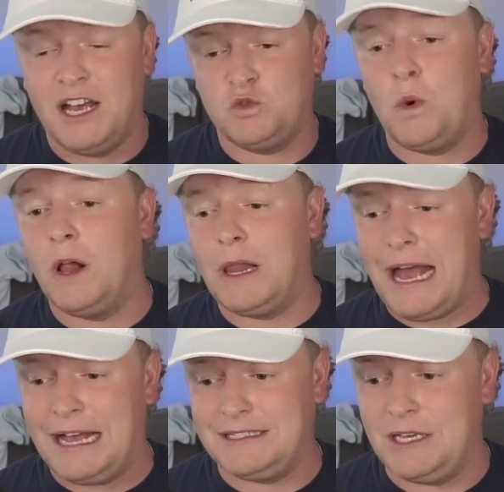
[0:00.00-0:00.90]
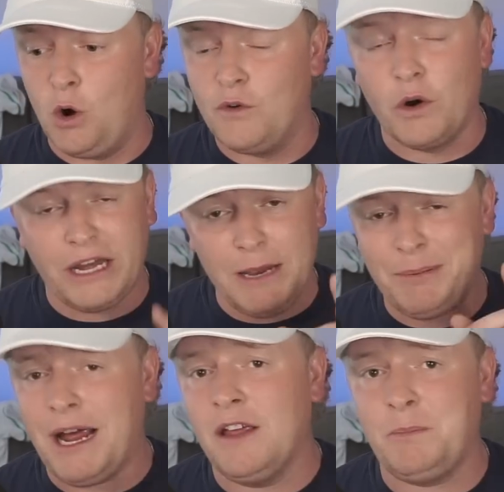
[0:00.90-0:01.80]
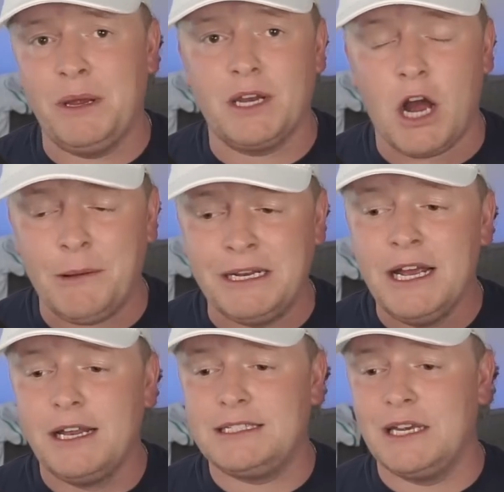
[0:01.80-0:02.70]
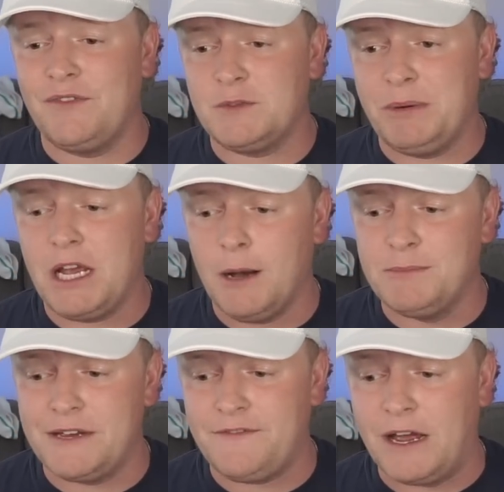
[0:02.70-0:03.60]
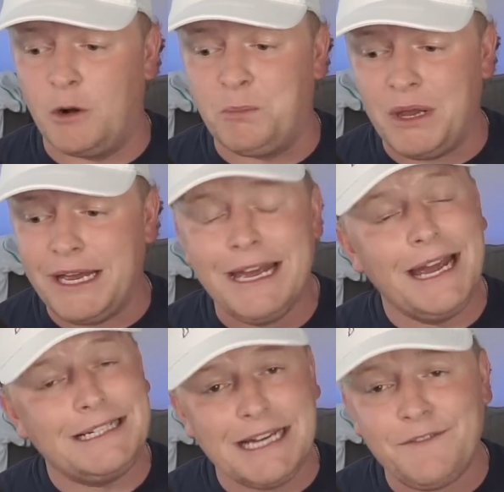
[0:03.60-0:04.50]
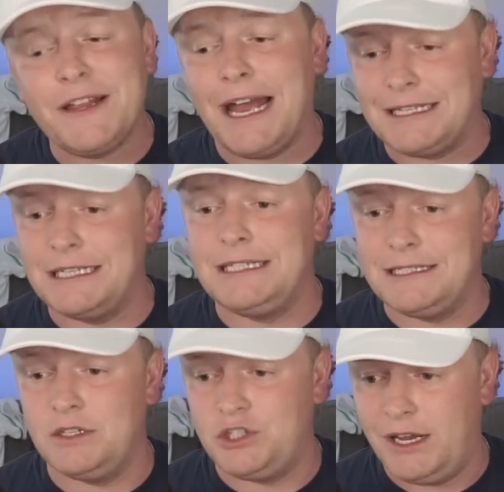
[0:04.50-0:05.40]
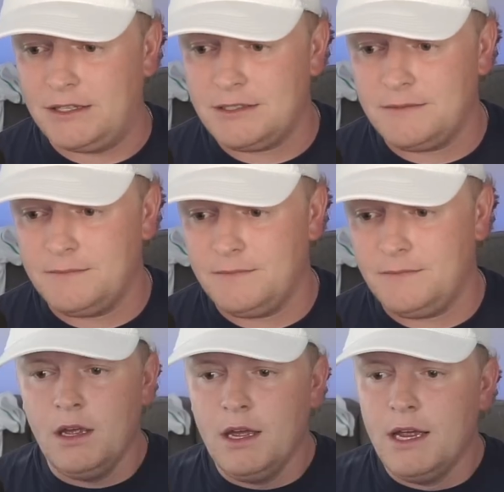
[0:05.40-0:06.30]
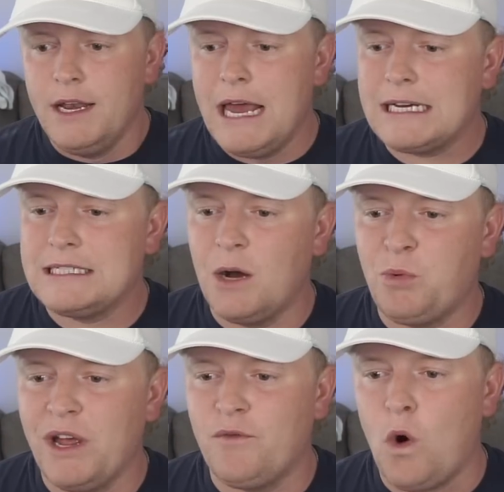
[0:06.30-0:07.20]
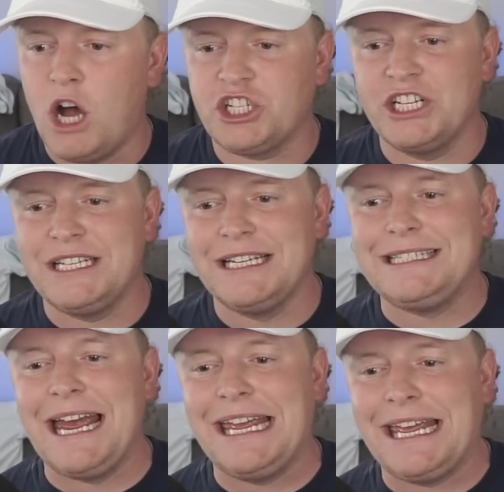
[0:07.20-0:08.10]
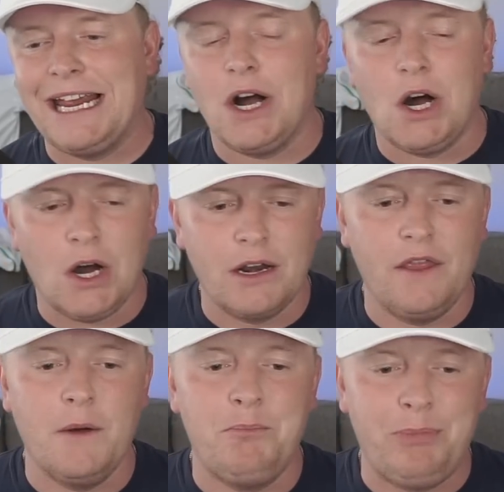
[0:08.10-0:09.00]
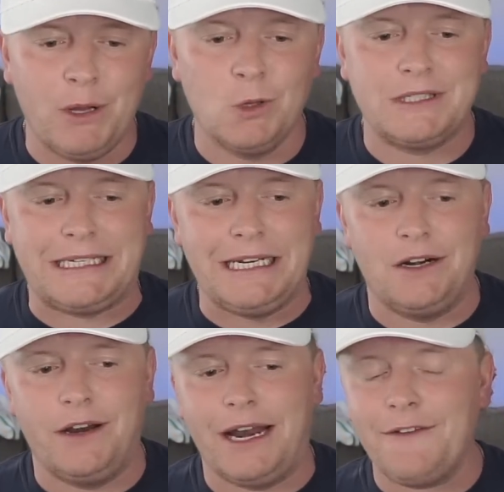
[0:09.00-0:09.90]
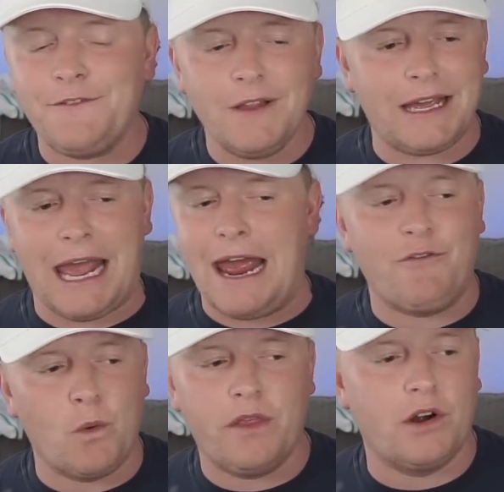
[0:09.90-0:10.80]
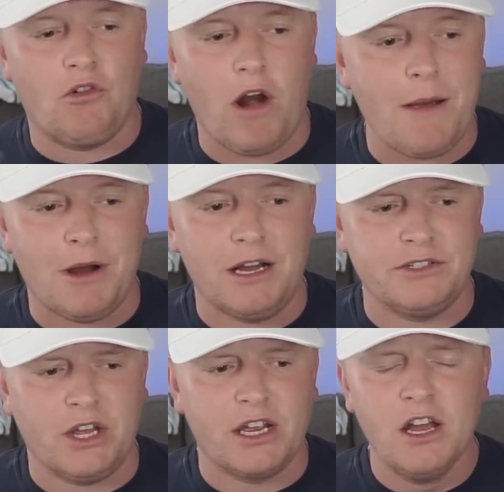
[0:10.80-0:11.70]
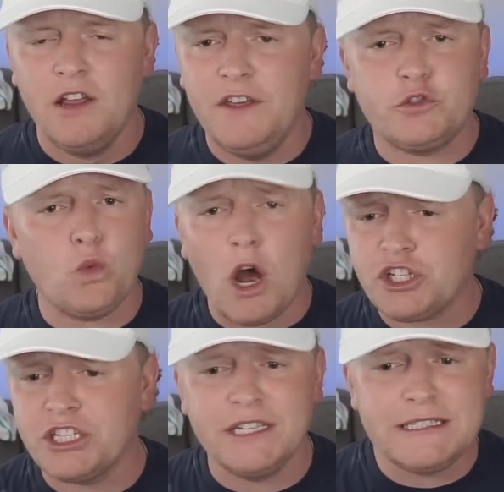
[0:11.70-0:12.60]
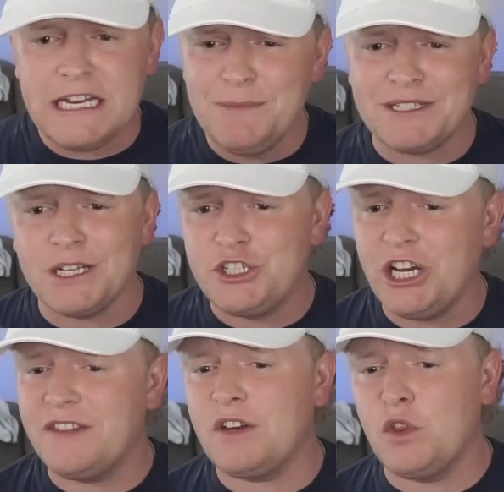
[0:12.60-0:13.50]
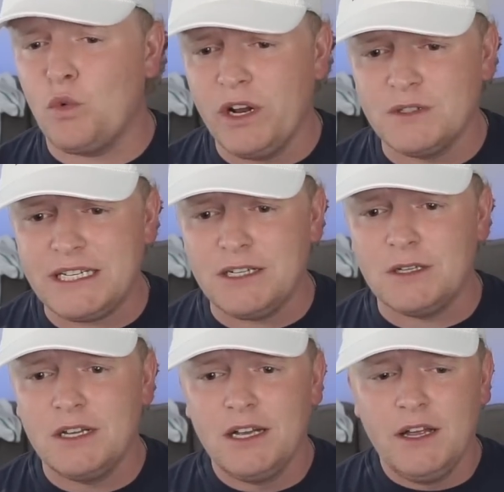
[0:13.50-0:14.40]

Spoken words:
as well as the over. Keep an eye on the pinned comment to see if this becomes a final play. It definitely has a decent chance. Next up, we have Washington taking on the Bills here, and I feel like everyone and their grandma is like, this Washington team is legit, they're the real deal.